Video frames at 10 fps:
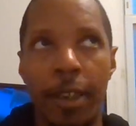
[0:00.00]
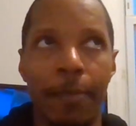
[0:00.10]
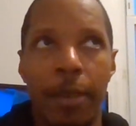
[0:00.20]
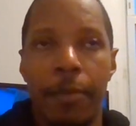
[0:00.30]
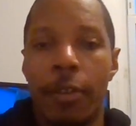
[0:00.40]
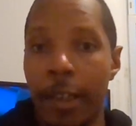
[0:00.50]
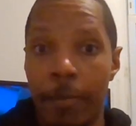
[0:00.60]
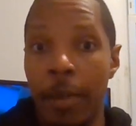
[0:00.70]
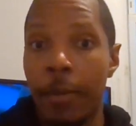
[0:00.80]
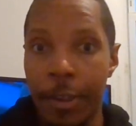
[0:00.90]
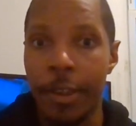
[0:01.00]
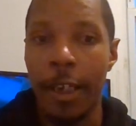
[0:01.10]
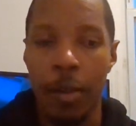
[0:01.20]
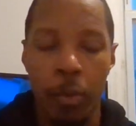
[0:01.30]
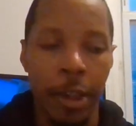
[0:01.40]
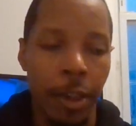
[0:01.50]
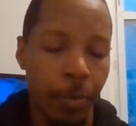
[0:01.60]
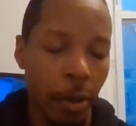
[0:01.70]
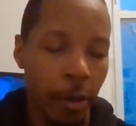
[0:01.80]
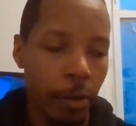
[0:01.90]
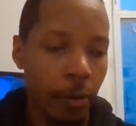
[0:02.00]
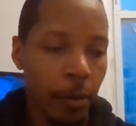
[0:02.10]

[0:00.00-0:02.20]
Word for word: Like maybe okay, maybe the second weakest part.